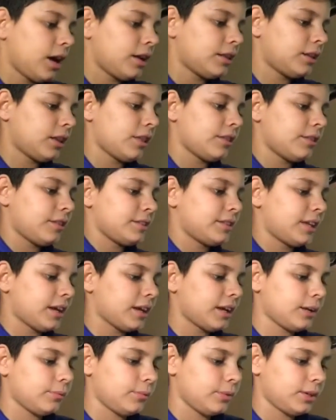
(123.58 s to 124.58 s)
And then the
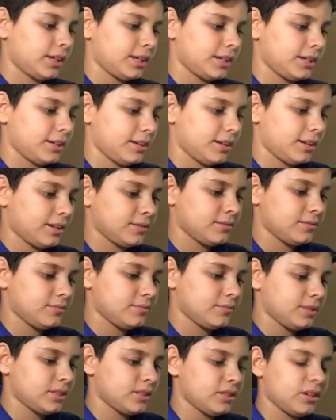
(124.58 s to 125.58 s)
second one I got,
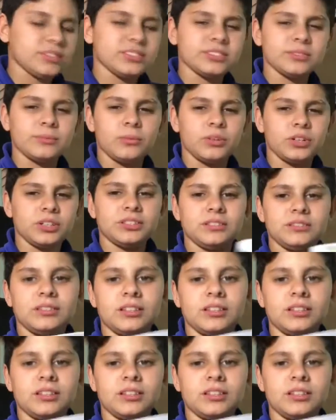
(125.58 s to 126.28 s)
this awesome one,